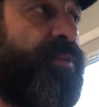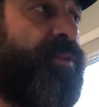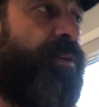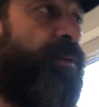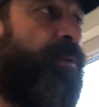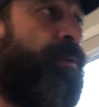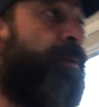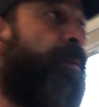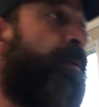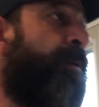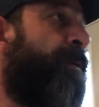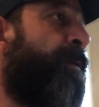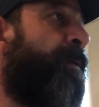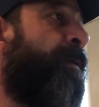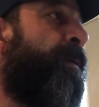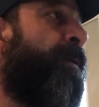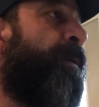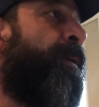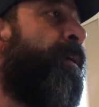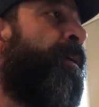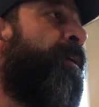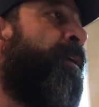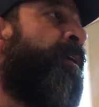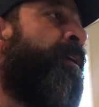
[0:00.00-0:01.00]
So
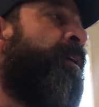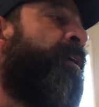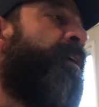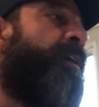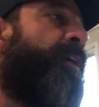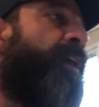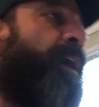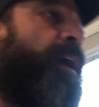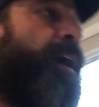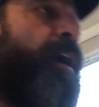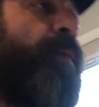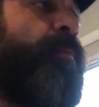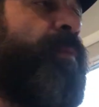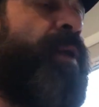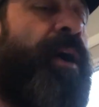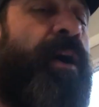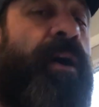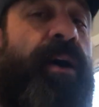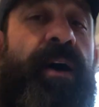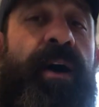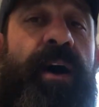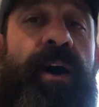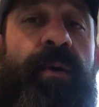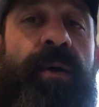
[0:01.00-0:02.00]

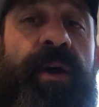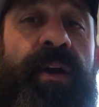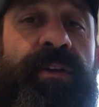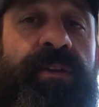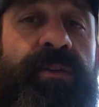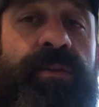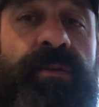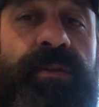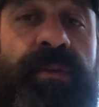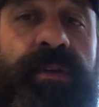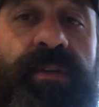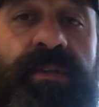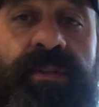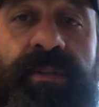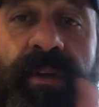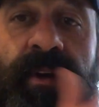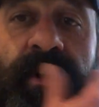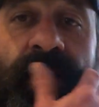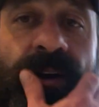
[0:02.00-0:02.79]
how I do this.